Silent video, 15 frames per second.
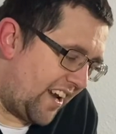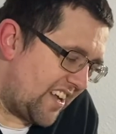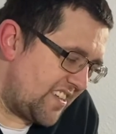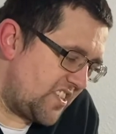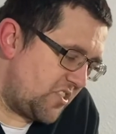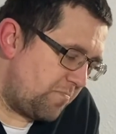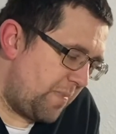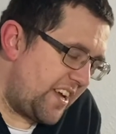
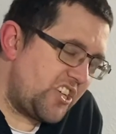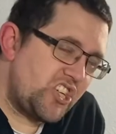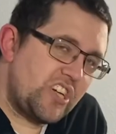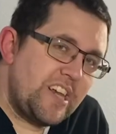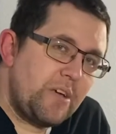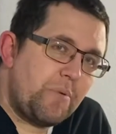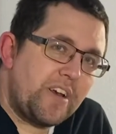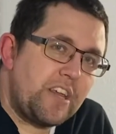
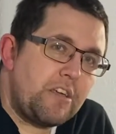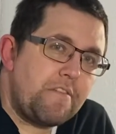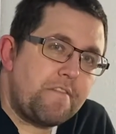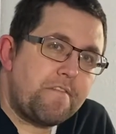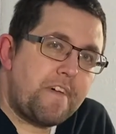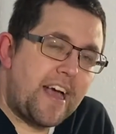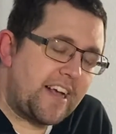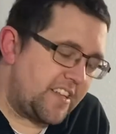especially when you
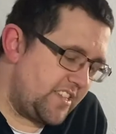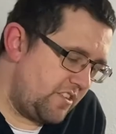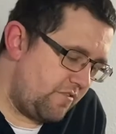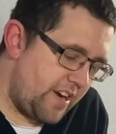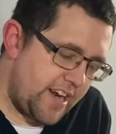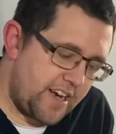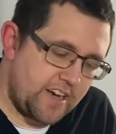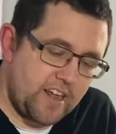
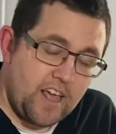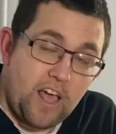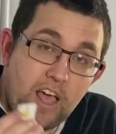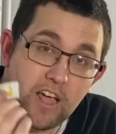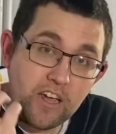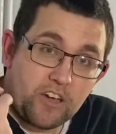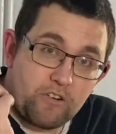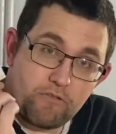factor in
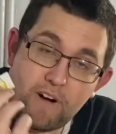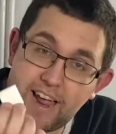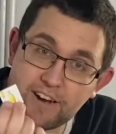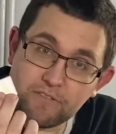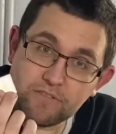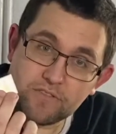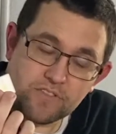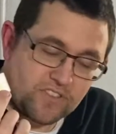
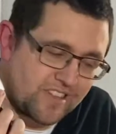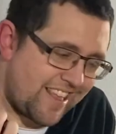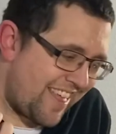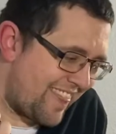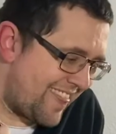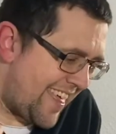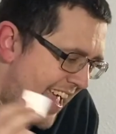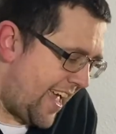crowns.
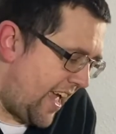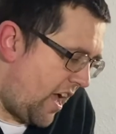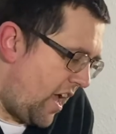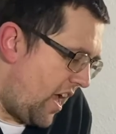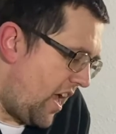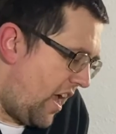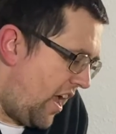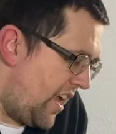And that
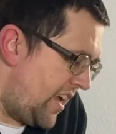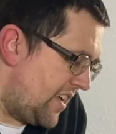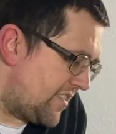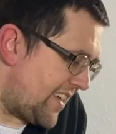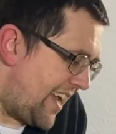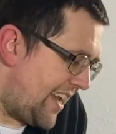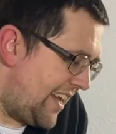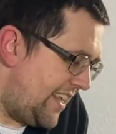
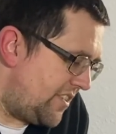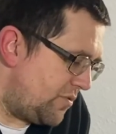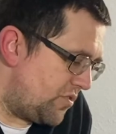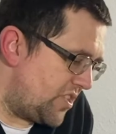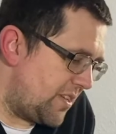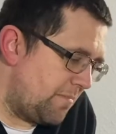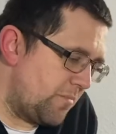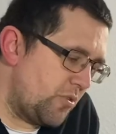is a little
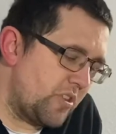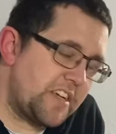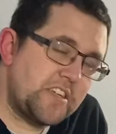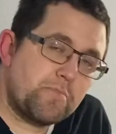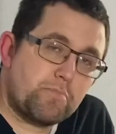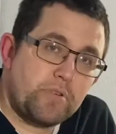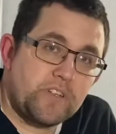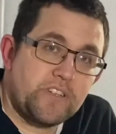symbol that is
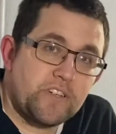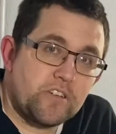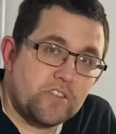printed on